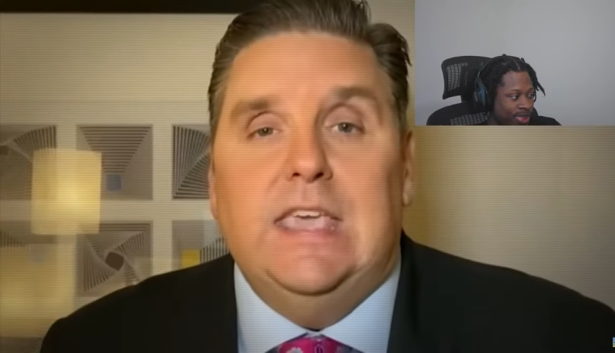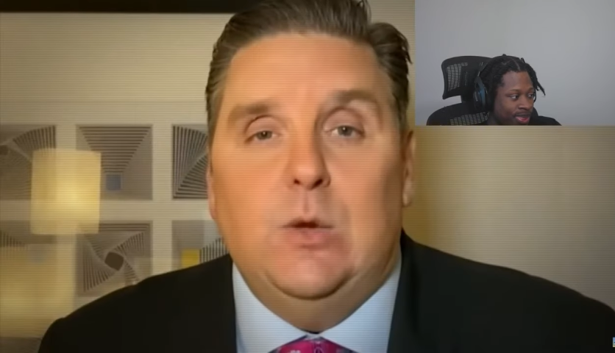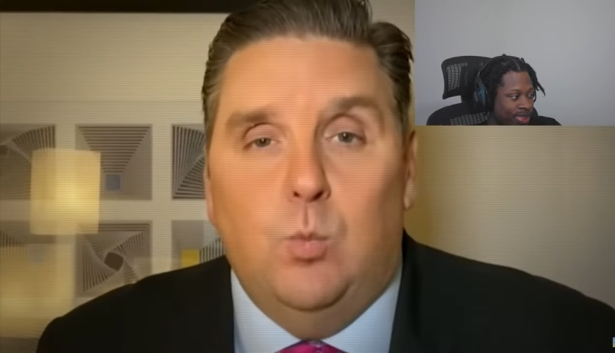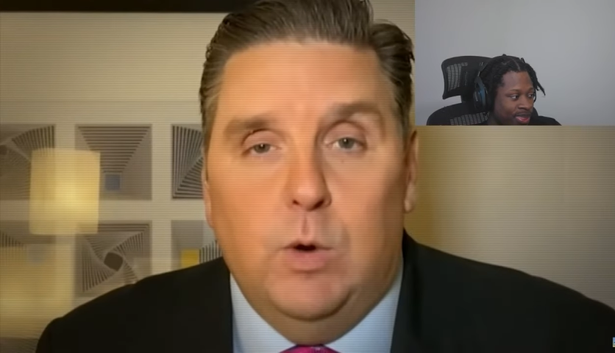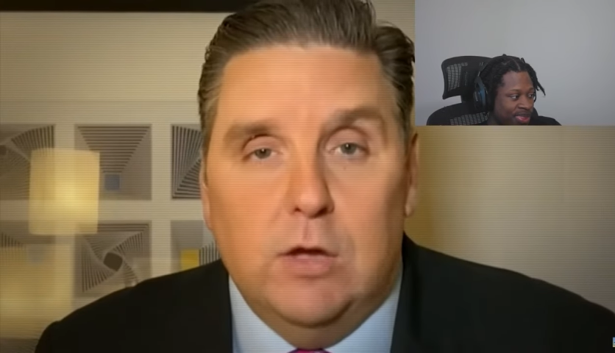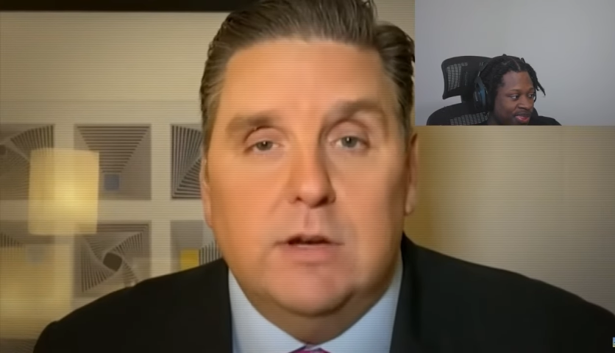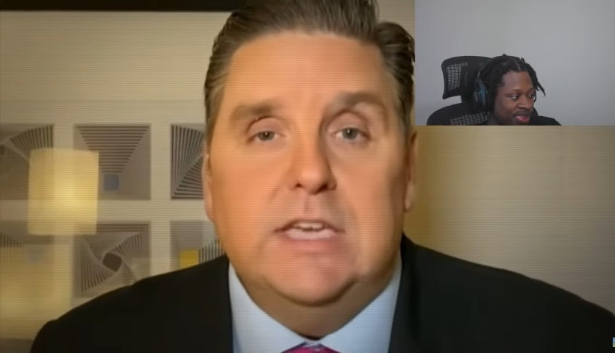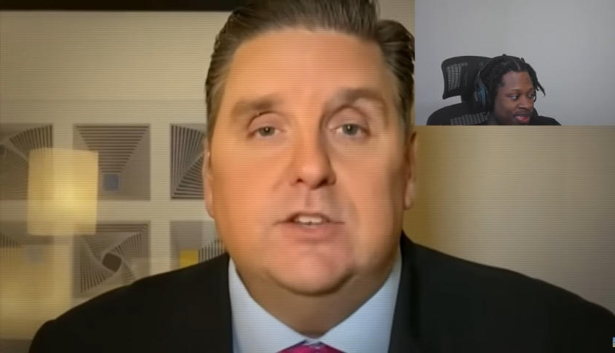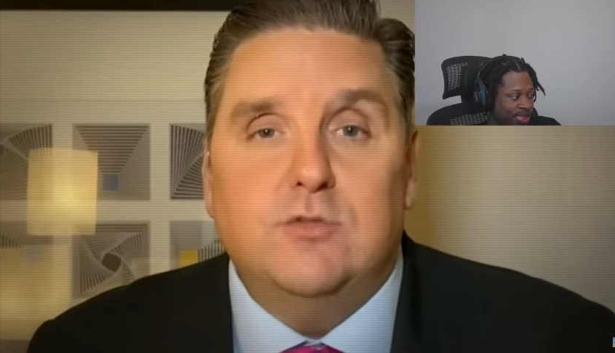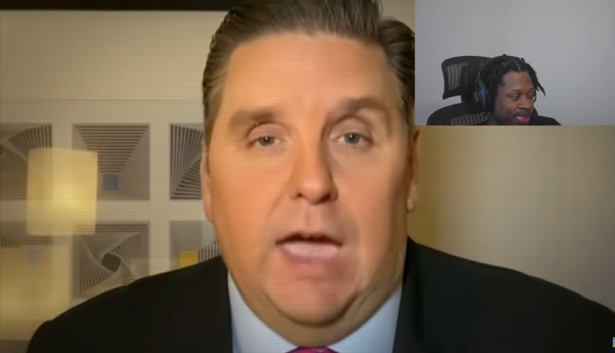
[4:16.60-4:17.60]
Speaker 1: He will
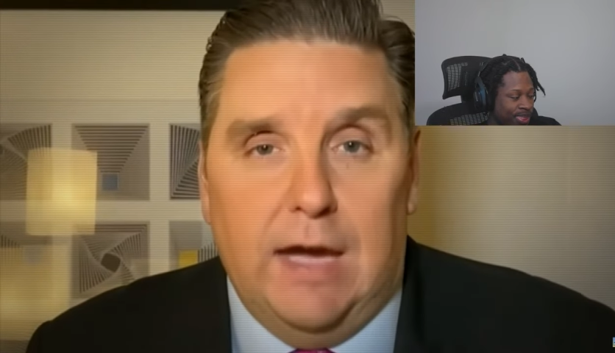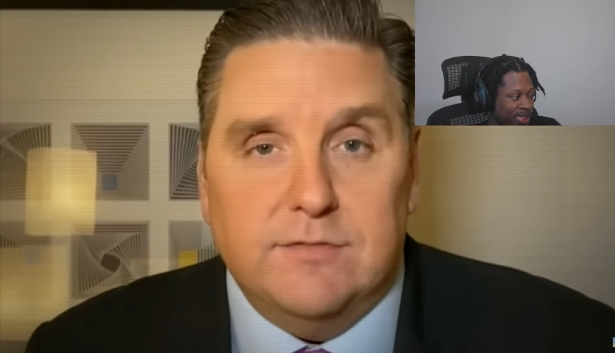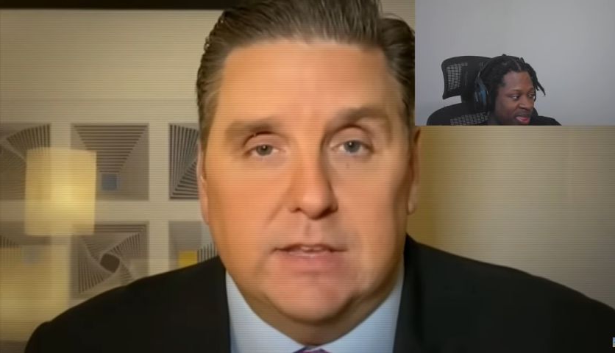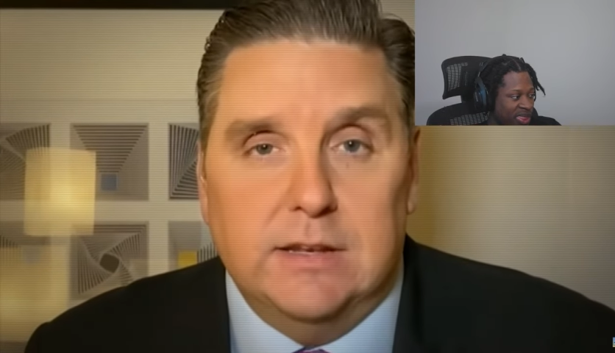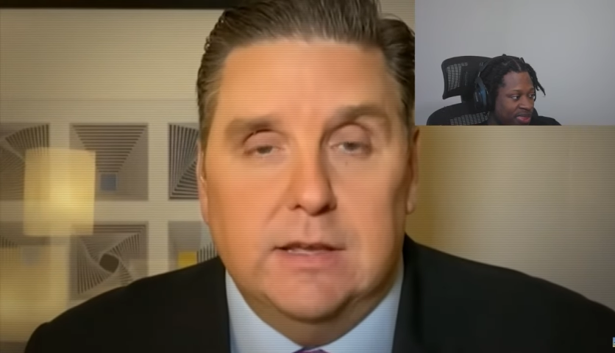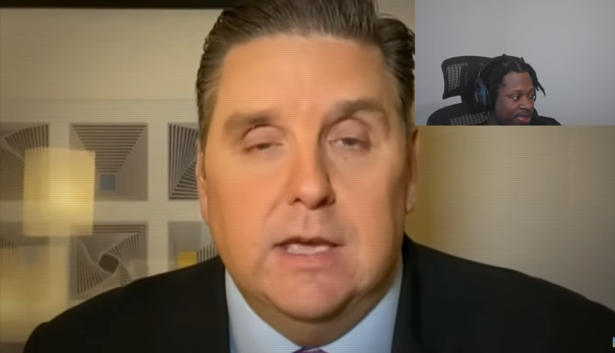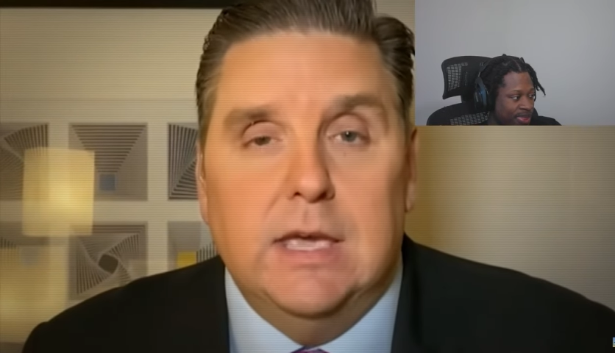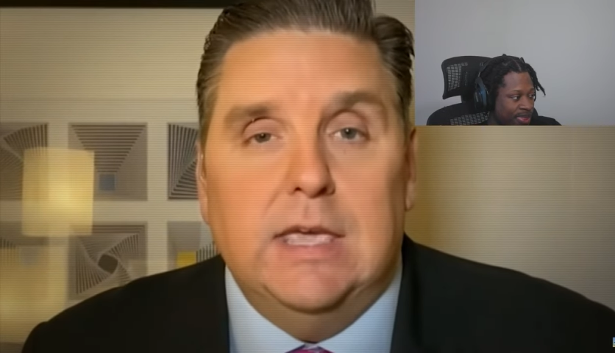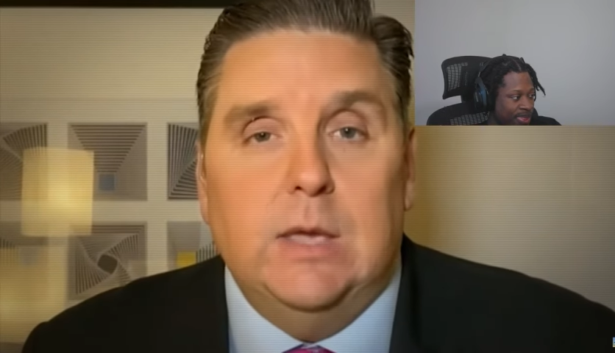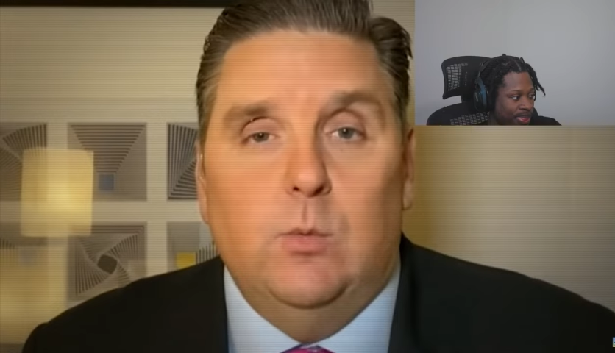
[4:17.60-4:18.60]
get drafted.
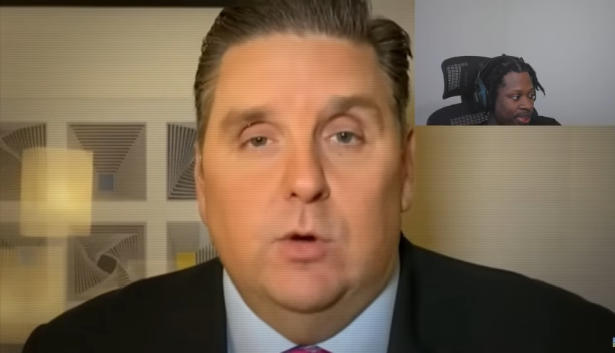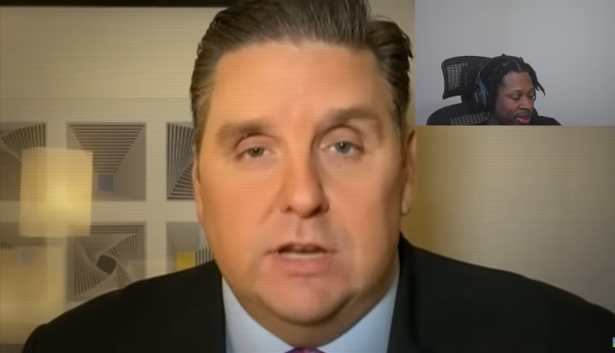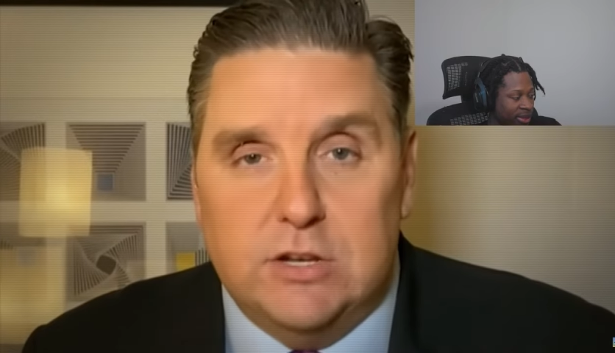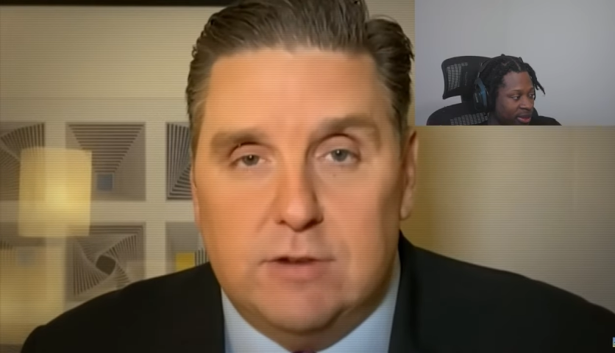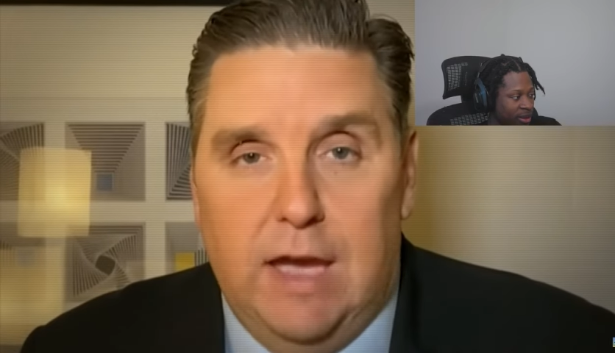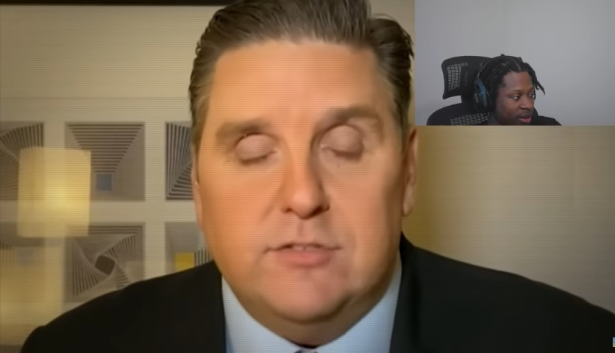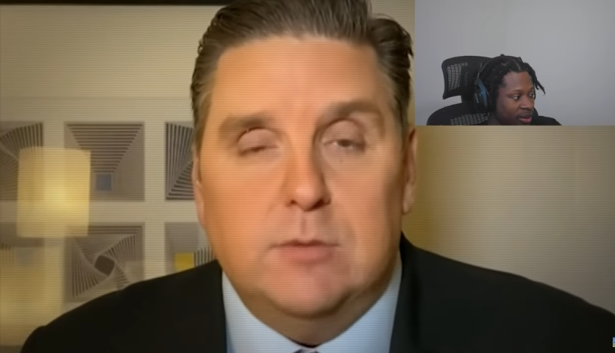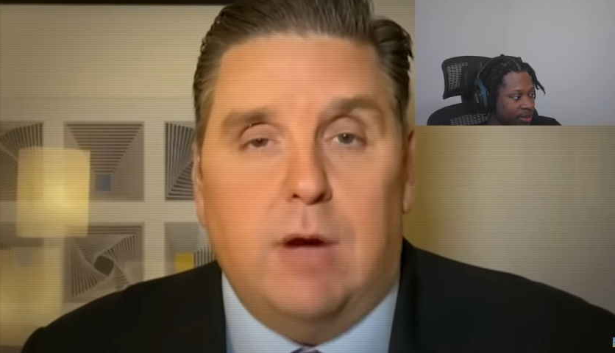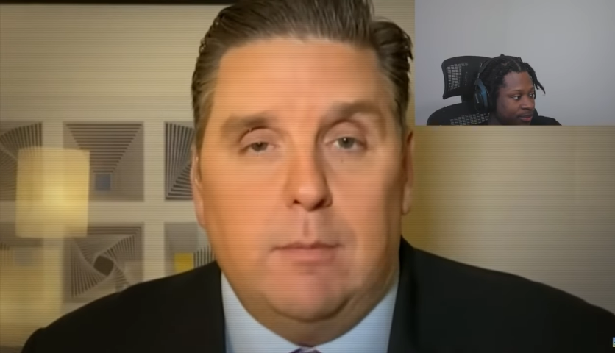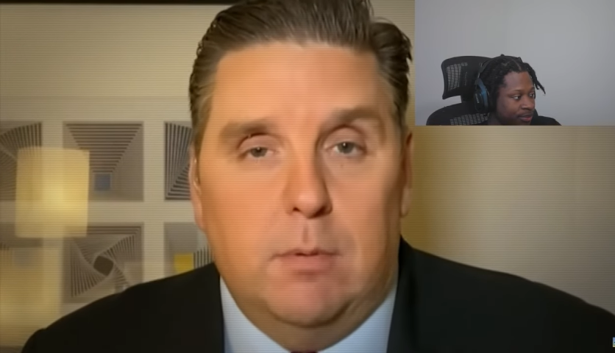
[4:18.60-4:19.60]
He will get
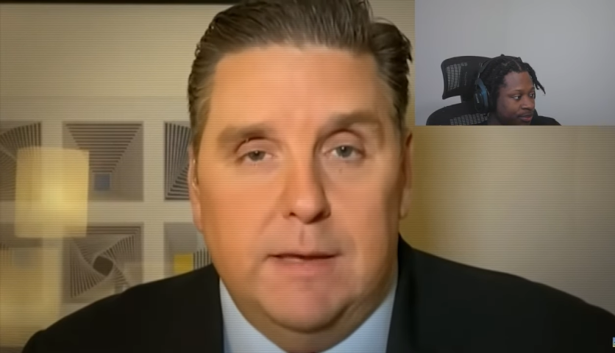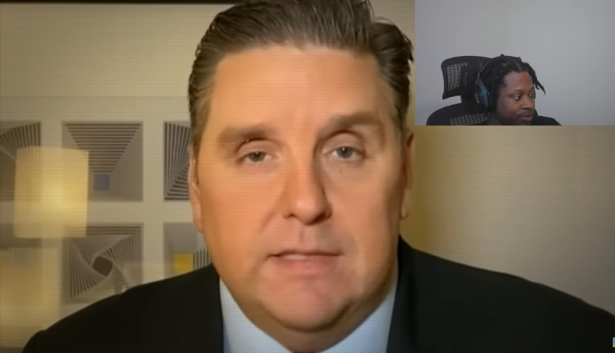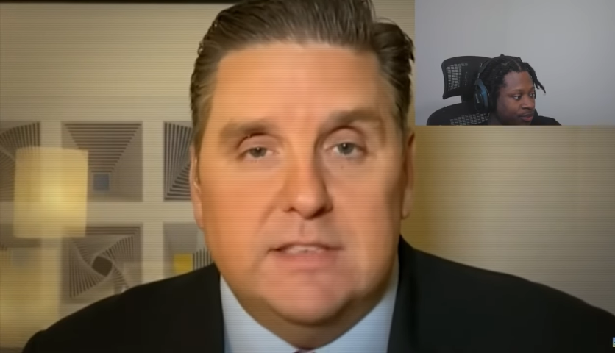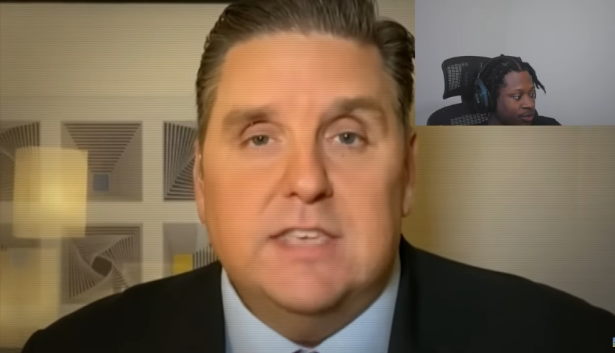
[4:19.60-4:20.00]
drafted probably in